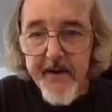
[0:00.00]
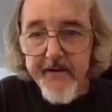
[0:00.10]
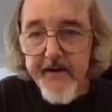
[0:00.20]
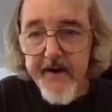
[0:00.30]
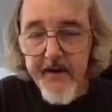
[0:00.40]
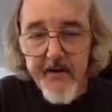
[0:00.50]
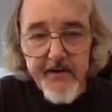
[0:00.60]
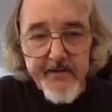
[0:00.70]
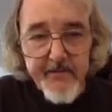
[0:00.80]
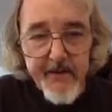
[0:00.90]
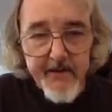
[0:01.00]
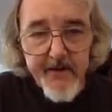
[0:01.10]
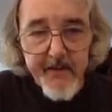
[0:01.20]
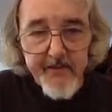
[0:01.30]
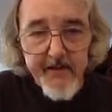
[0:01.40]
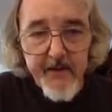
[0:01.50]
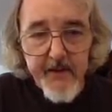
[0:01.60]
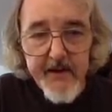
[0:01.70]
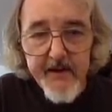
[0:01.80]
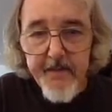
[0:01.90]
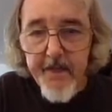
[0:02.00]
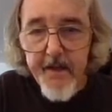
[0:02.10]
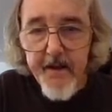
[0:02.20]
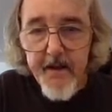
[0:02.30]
may have to cut across the mountaintops anyway.